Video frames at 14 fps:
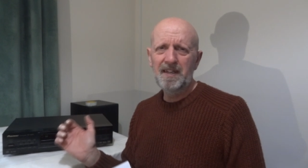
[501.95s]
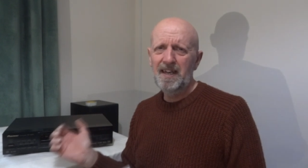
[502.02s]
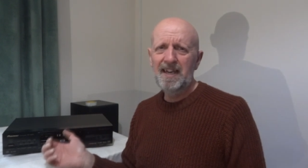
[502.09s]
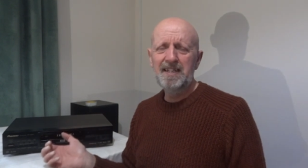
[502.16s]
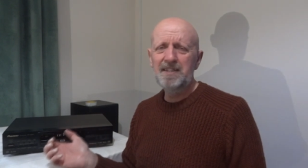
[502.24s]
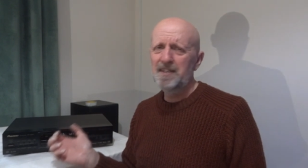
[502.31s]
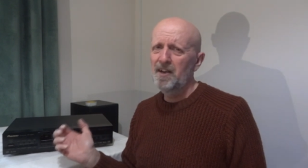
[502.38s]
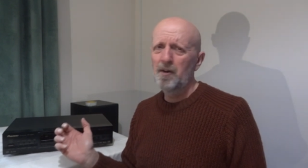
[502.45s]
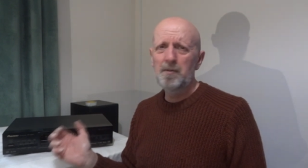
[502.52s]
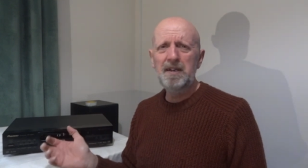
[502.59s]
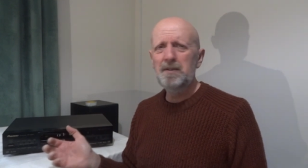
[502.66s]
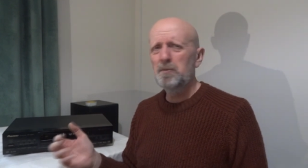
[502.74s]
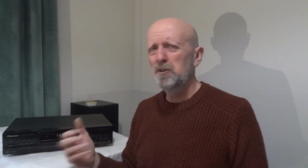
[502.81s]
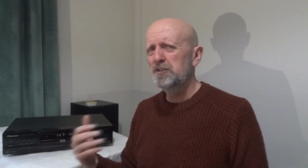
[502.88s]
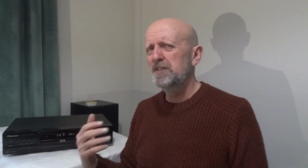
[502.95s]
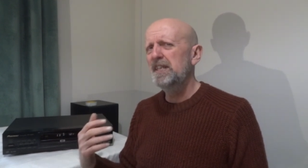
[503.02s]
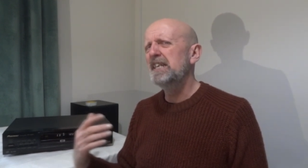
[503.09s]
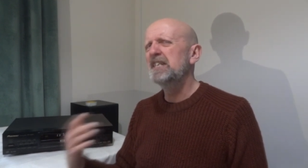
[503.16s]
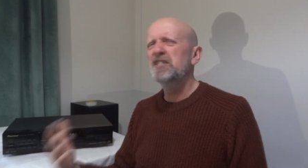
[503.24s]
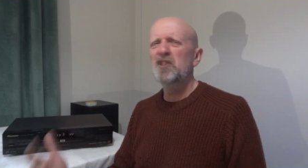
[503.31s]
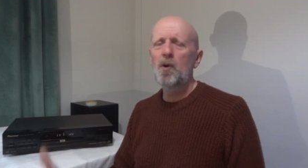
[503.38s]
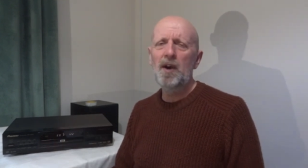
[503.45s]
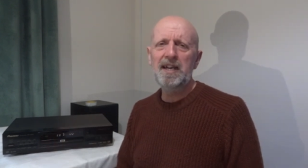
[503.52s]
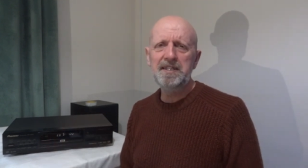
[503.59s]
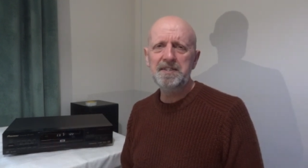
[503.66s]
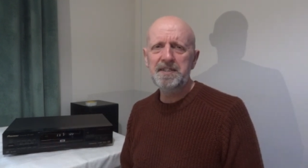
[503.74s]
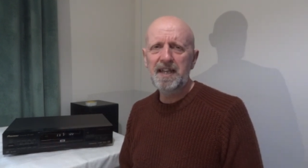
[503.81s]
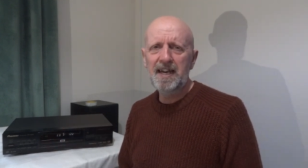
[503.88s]
And you know, it wasn't an
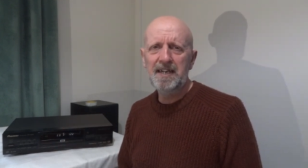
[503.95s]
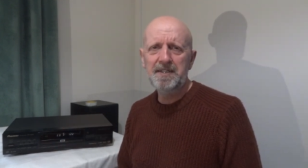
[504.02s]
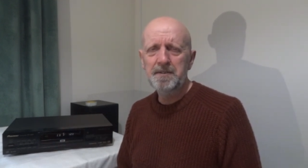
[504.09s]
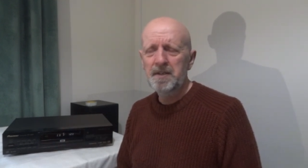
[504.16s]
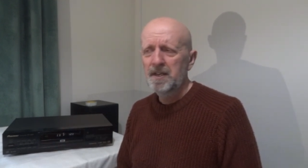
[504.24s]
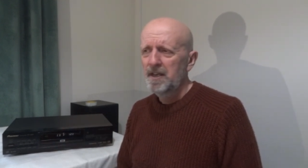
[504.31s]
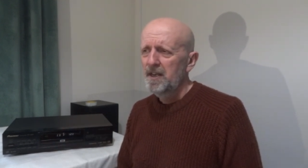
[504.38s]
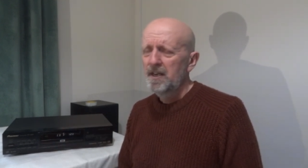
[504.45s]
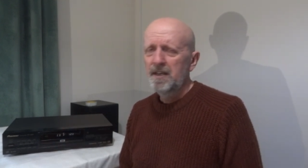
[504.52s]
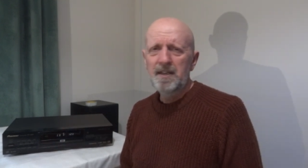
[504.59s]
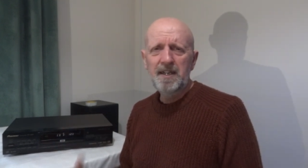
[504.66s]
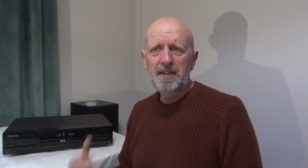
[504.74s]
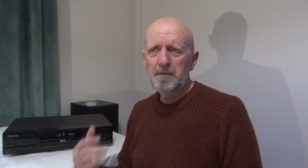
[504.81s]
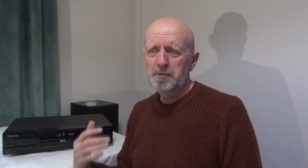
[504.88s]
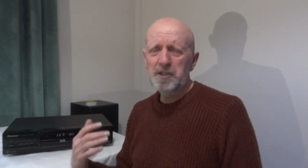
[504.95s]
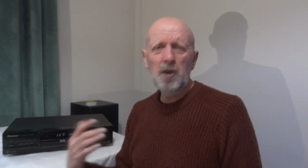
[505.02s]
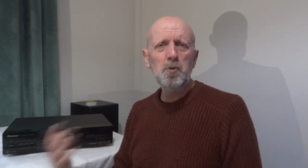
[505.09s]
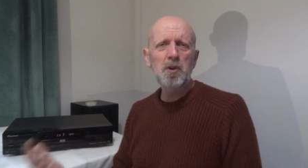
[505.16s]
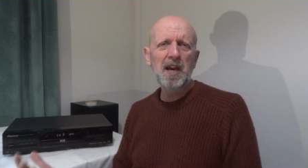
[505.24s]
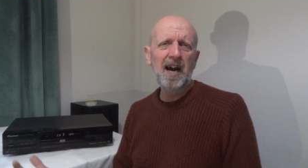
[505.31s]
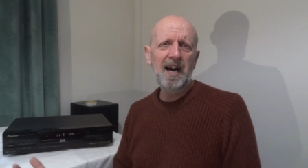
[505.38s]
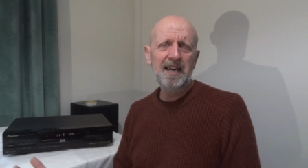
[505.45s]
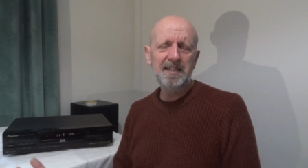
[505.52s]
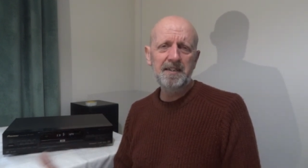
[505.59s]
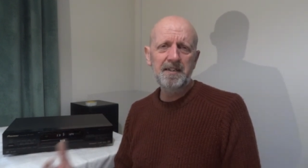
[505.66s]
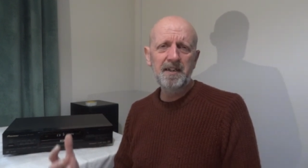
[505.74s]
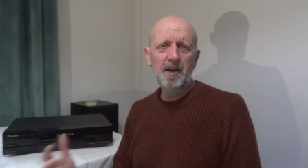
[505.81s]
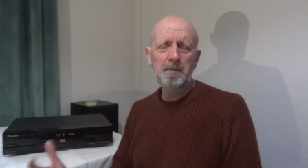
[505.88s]
exciting sound, it was okay,
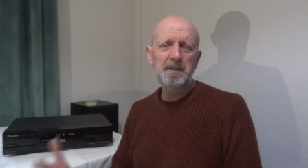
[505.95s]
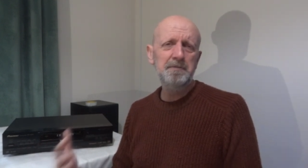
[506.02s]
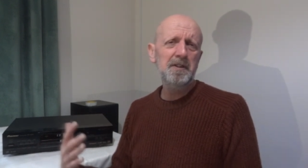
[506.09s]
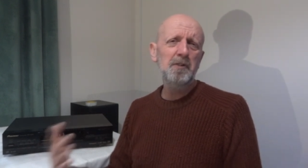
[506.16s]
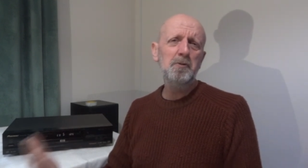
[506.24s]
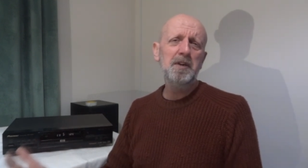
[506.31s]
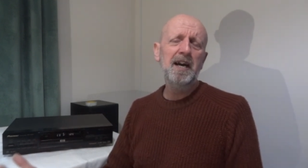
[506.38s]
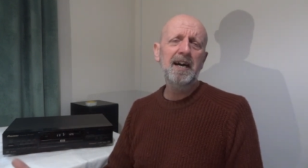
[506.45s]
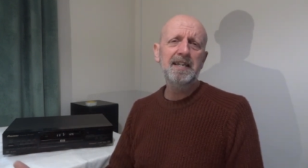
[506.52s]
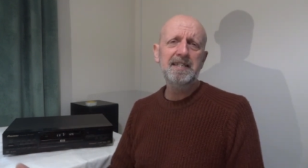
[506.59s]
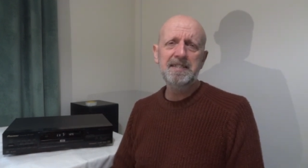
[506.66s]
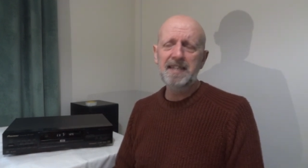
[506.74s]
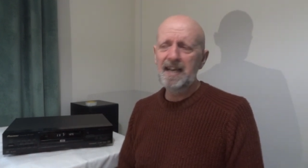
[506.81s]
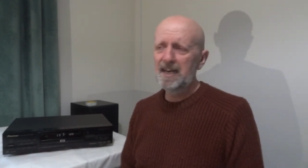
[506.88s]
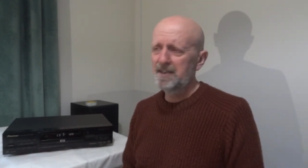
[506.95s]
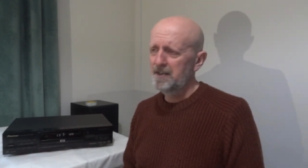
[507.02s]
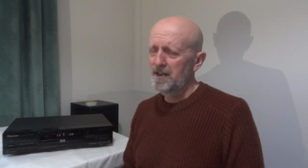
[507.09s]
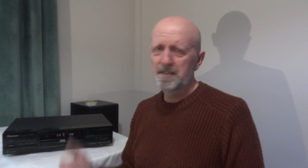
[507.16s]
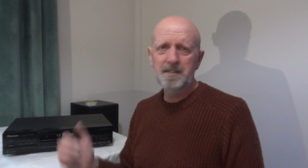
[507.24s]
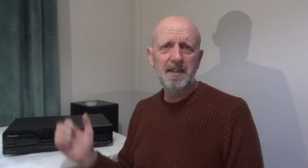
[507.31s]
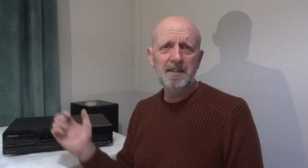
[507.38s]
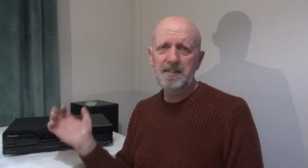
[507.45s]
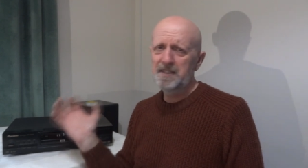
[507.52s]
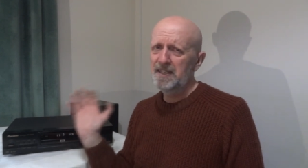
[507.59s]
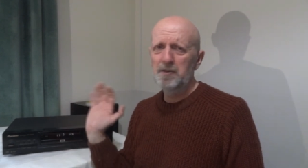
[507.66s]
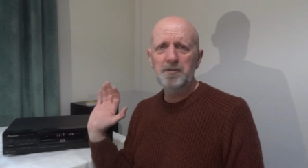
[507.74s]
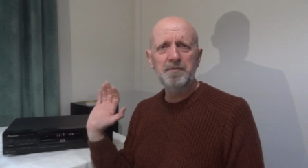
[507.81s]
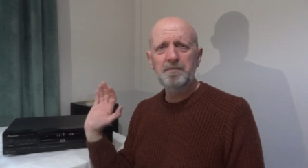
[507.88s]
you know what I mean, it was an okay sound. Like I say, this
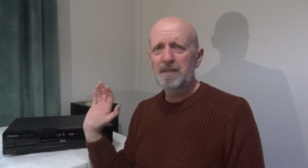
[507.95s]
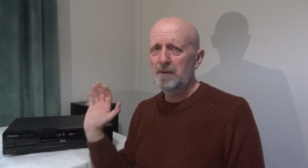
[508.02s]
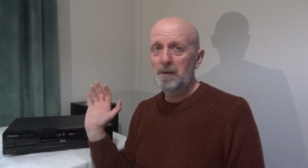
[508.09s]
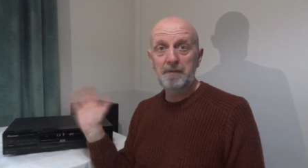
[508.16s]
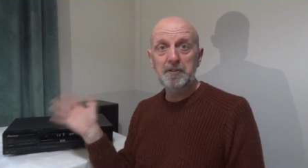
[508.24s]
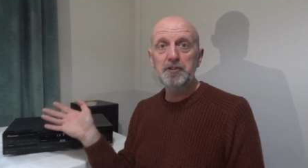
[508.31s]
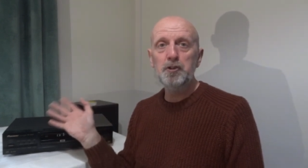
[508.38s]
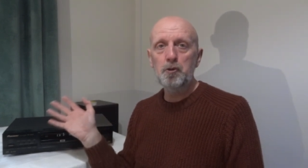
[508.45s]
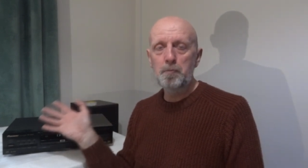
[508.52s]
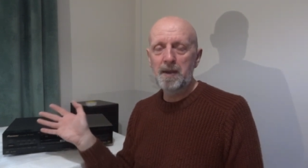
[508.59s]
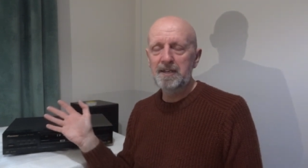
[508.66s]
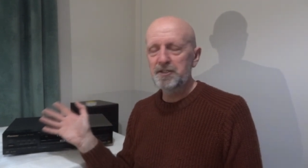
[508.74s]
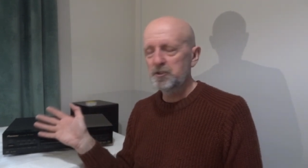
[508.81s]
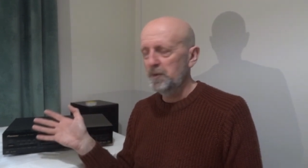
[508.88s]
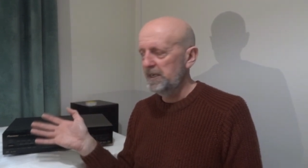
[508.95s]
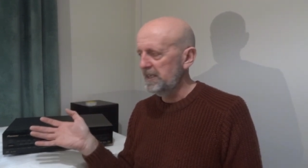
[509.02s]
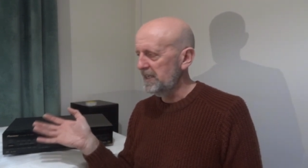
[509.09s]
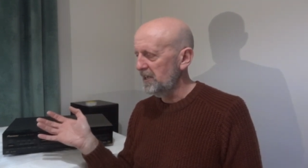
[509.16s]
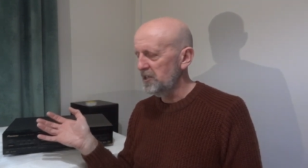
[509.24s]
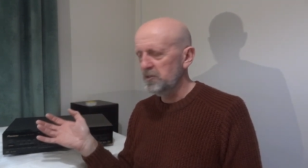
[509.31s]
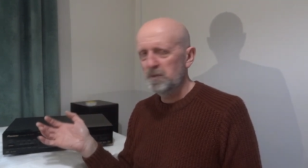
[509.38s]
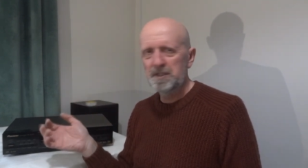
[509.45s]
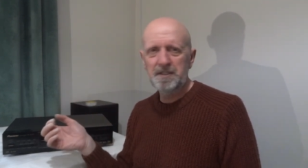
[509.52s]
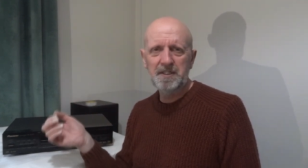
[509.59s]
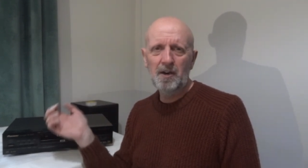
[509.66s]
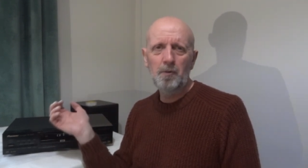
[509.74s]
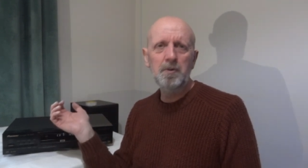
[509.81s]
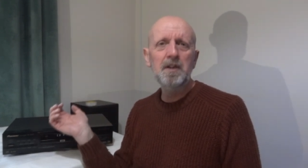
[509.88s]
goes, it went for two pounds twenty, the last one
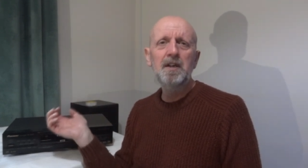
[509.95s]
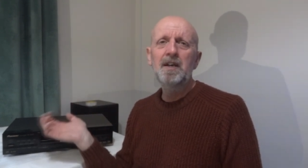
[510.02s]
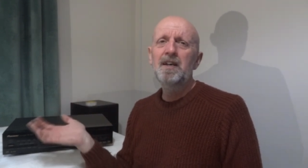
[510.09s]
sold,